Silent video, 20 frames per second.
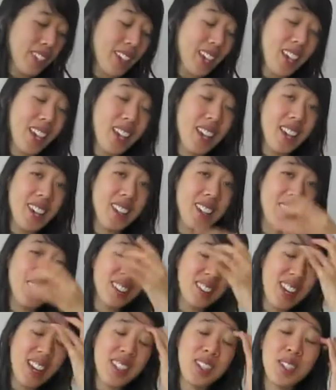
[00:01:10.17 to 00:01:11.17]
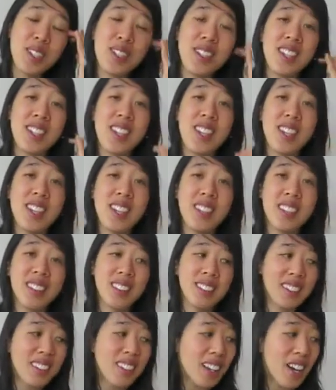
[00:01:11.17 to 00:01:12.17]
And as you'll see
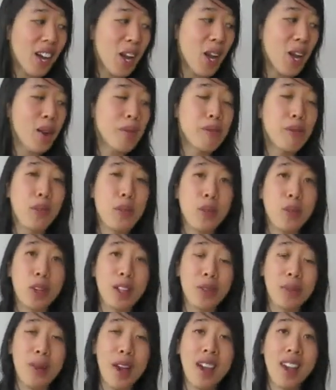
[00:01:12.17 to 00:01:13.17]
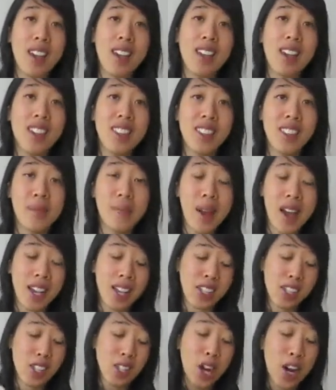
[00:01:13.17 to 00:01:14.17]
um, with my, the,
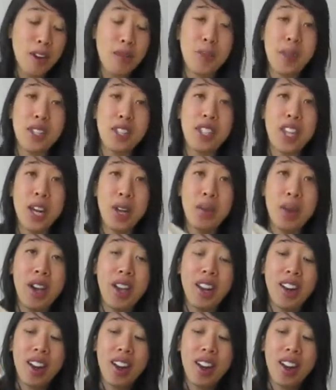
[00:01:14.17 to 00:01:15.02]
my scarf binge that I went